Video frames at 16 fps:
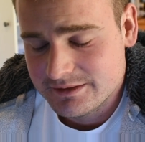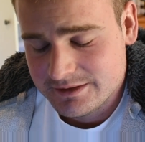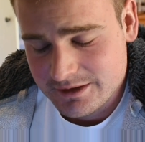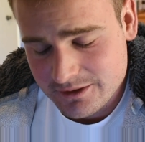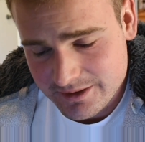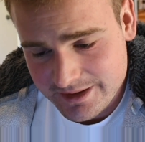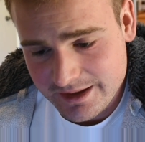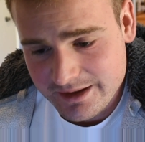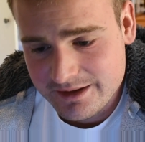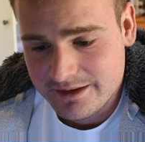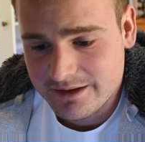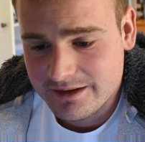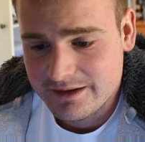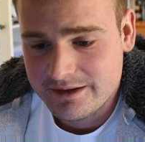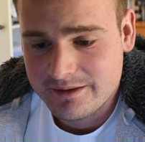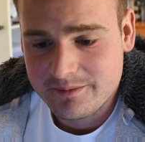So
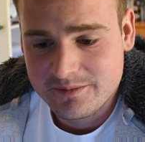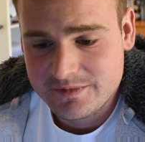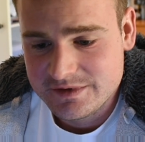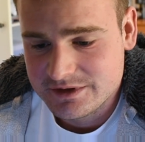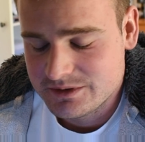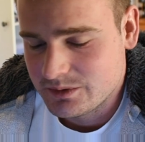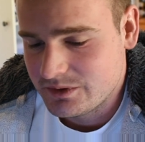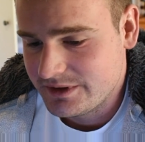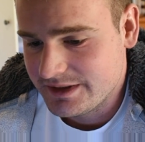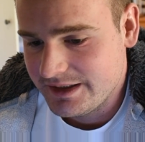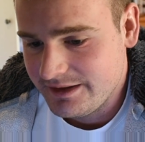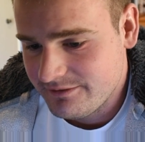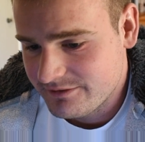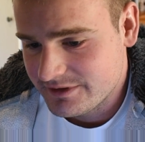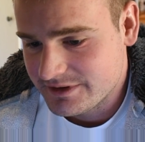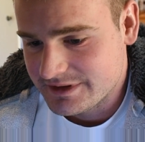again, I um, just want to
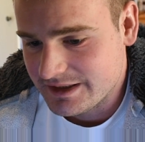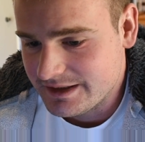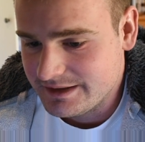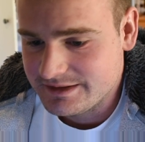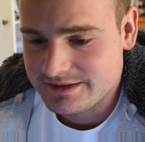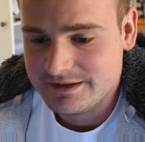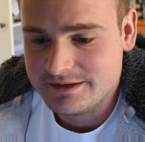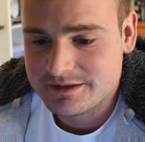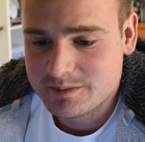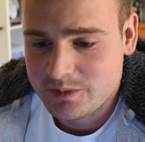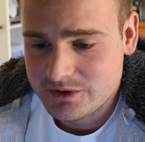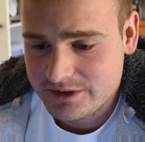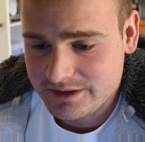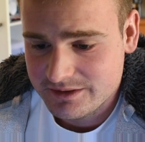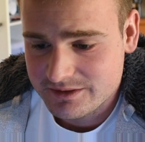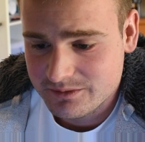emphasize this
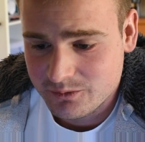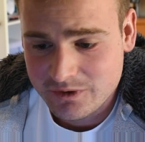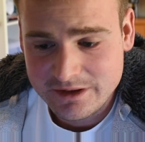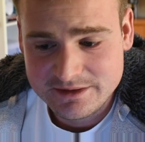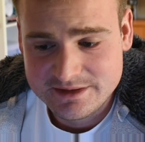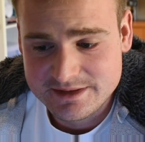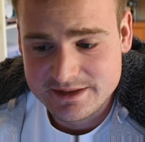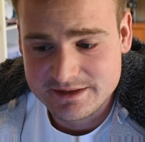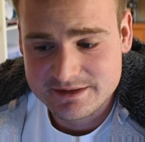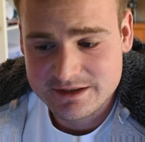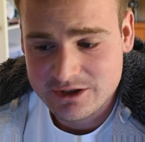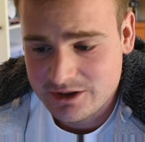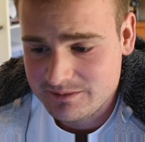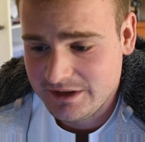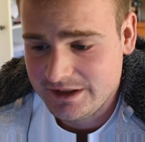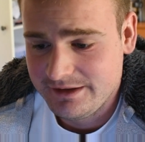point. Whilst it's
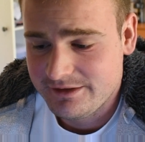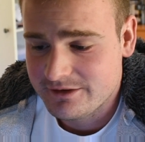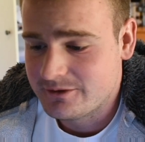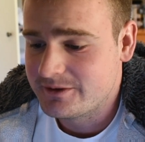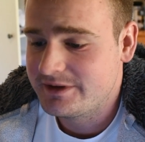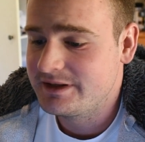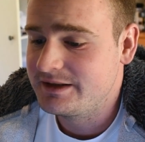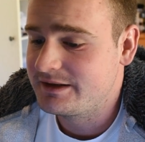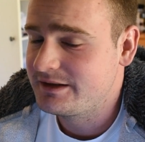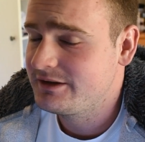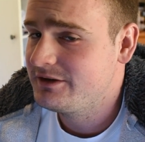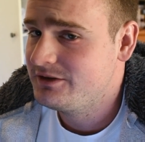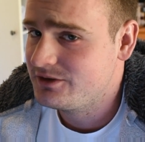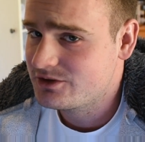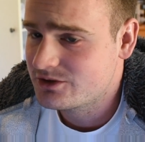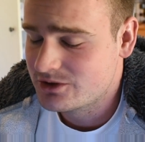commonly thought that
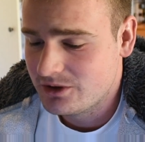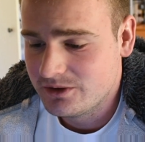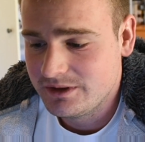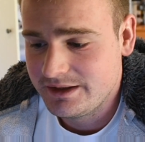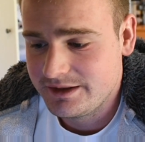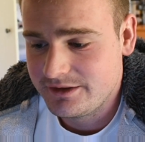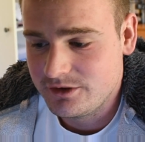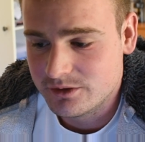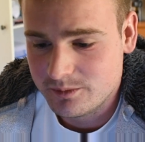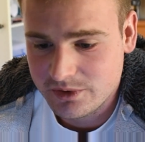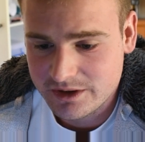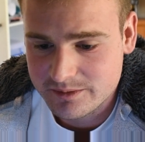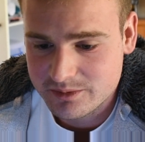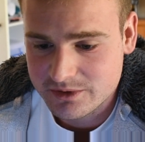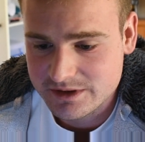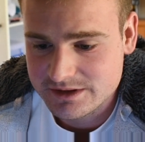controlling your
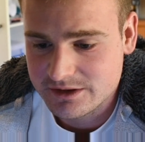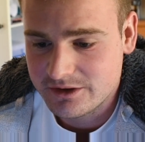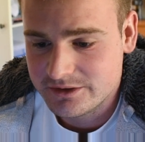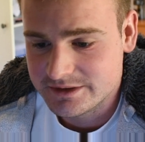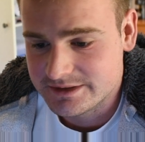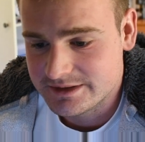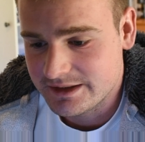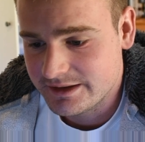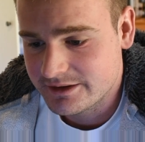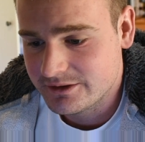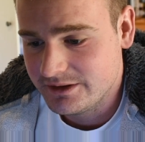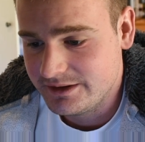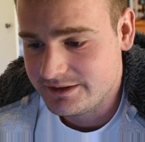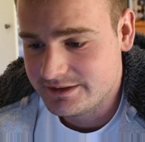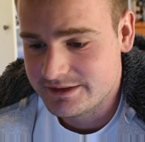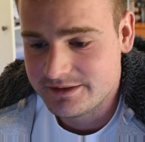blood pressure on cycle
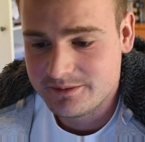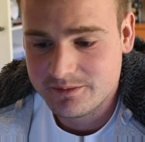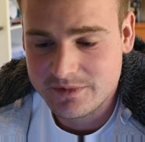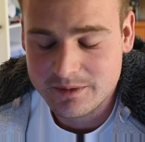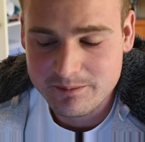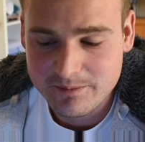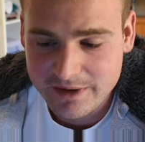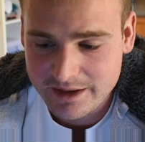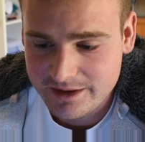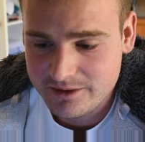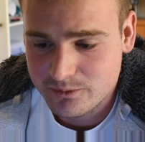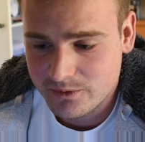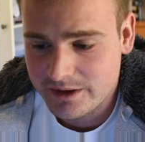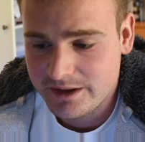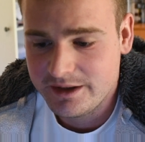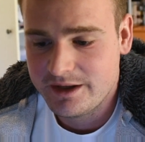is the
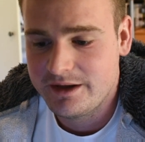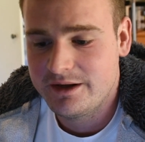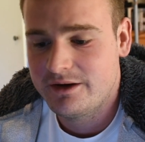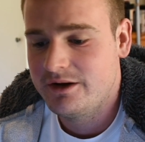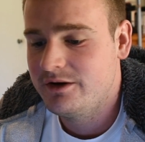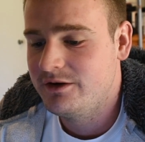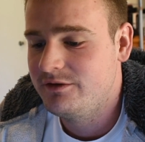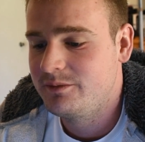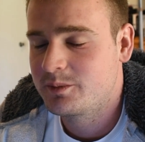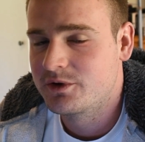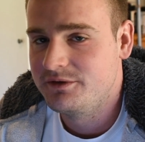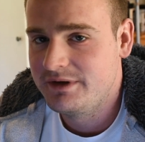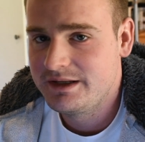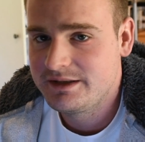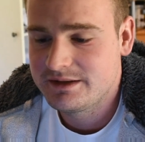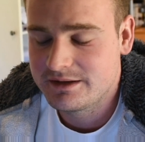main way of
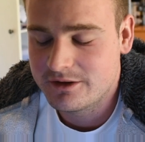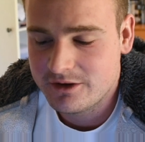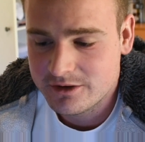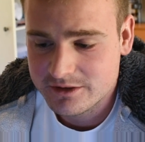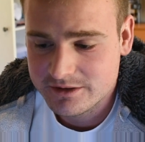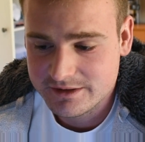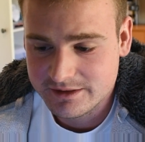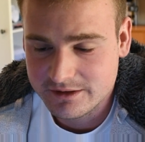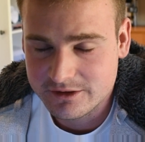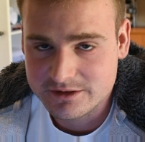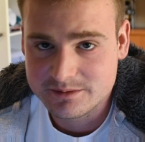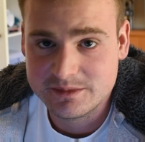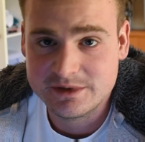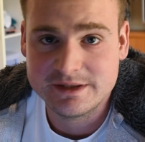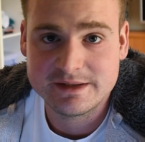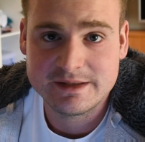preventing heart
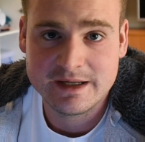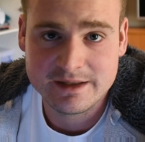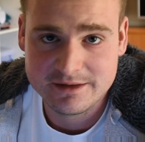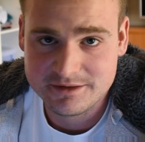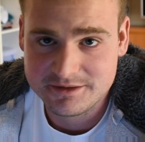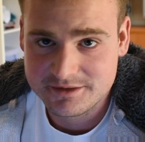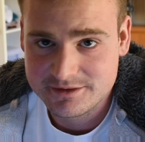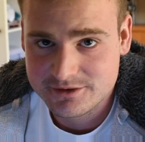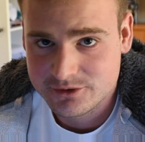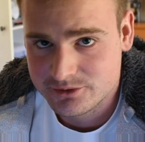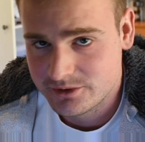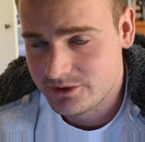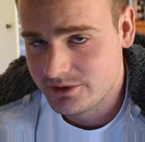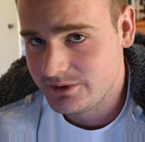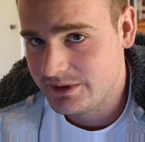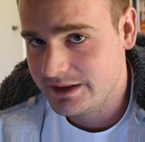enlargement, that is true.